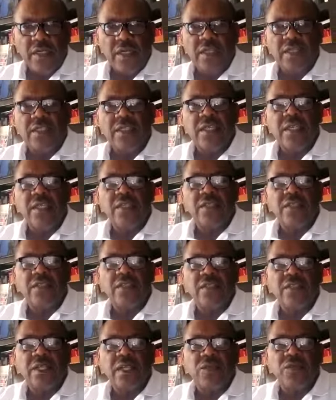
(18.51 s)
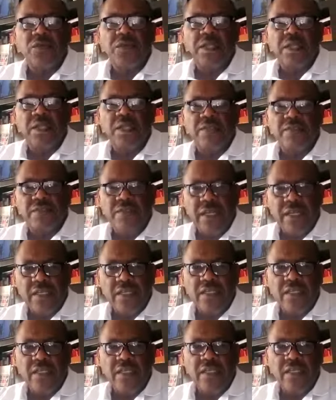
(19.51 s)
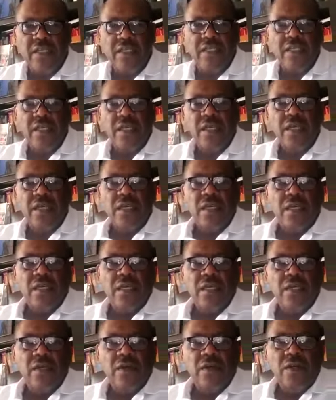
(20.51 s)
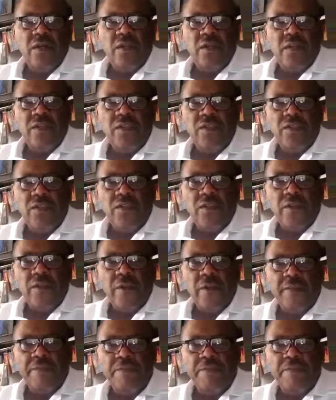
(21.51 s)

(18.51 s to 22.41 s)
are telling us that we need vaccines in order to,